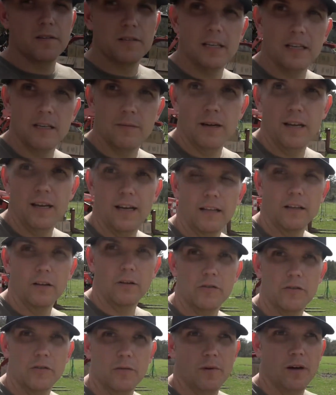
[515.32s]
getting in my head a little
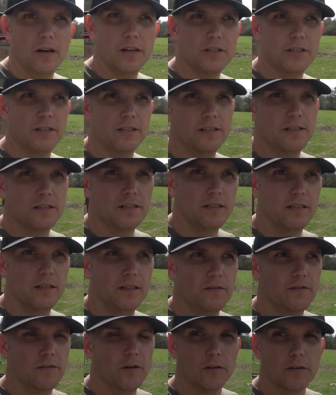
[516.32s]
too much and just needed
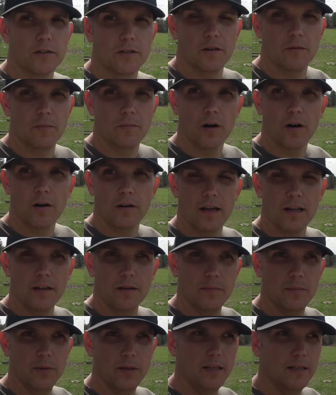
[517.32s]
to focus on the bird, not the
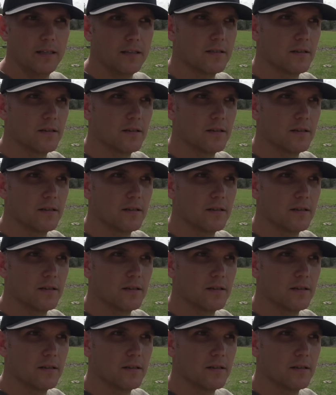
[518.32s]
bead.